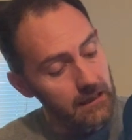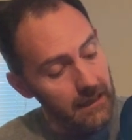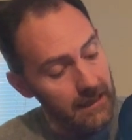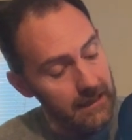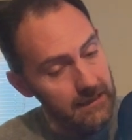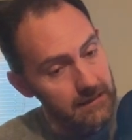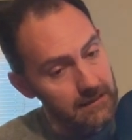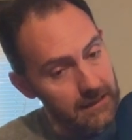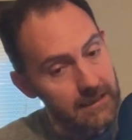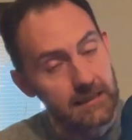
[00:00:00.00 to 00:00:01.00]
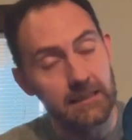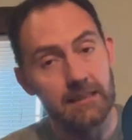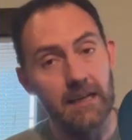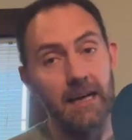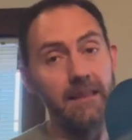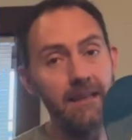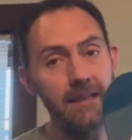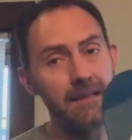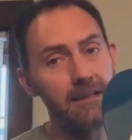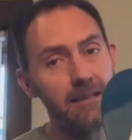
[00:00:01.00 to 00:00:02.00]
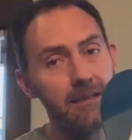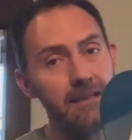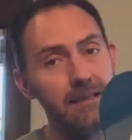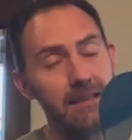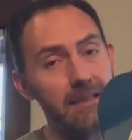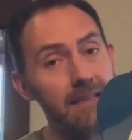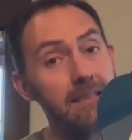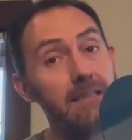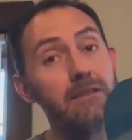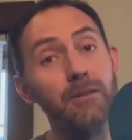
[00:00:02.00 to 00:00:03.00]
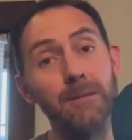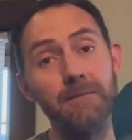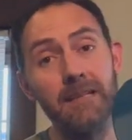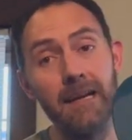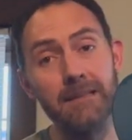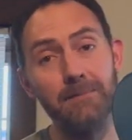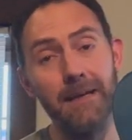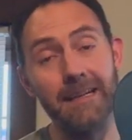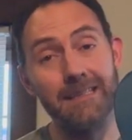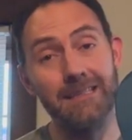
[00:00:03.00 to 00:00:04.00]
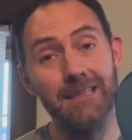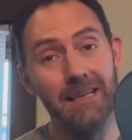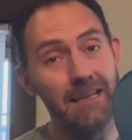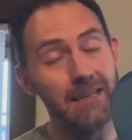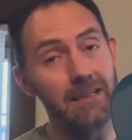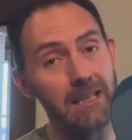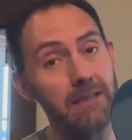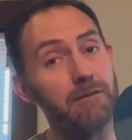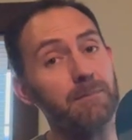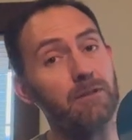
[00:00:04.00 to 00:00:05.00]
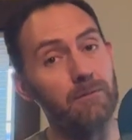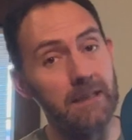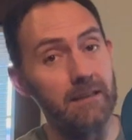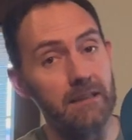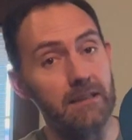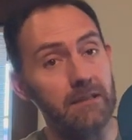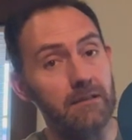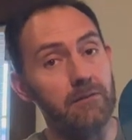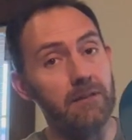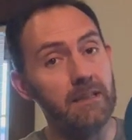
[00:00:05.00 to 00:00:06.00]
And it, I think, at least in terms of tech specs, lives between the two.